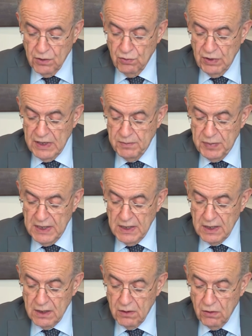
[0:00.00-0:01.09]
will
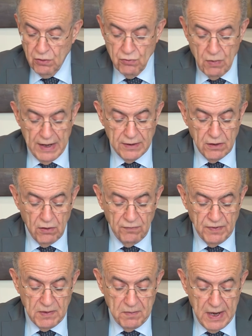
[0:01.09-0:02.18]
be on one
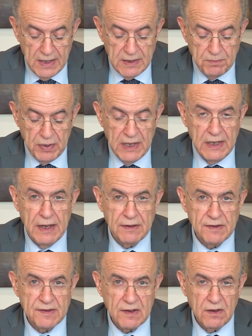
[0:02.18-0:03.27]
of the main
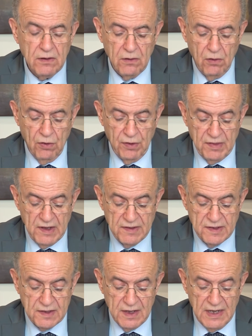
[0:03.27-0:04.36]
pillars
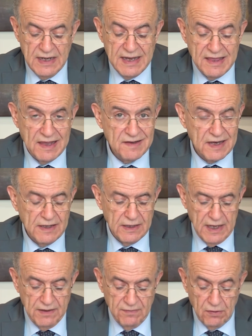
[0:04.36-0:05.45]
in this
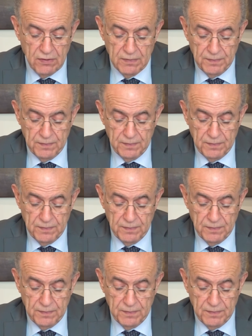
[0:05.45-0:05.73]
endeavor.